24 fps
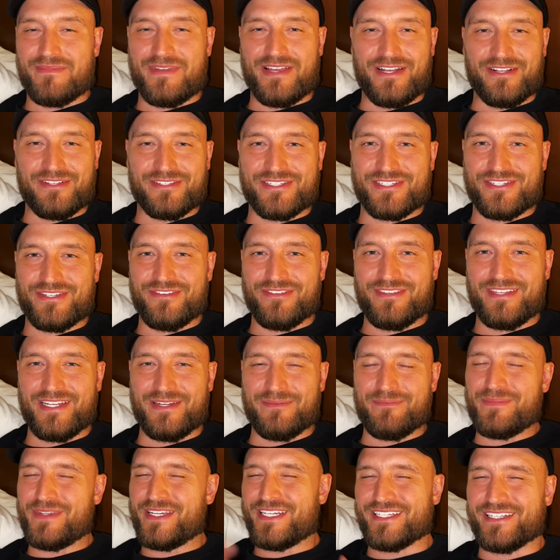I'll see you
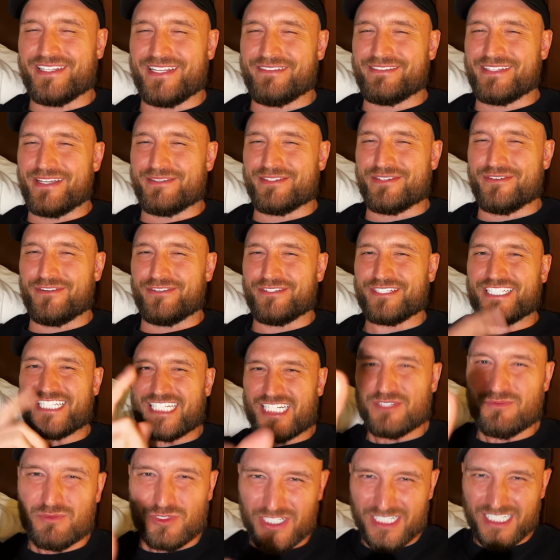then. Peace and love, Thanos Crawler. Stay
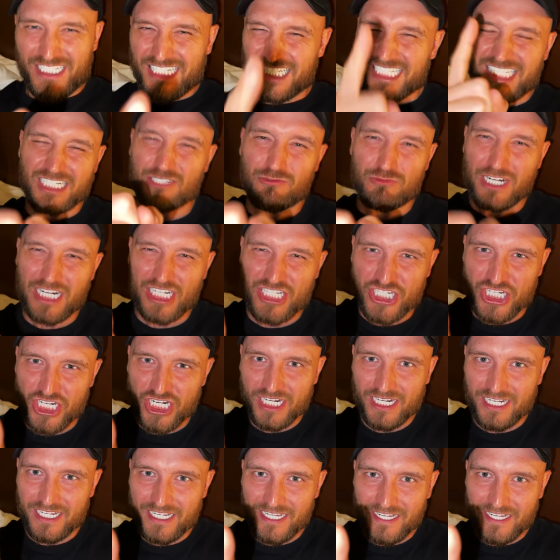smart. Stay rich.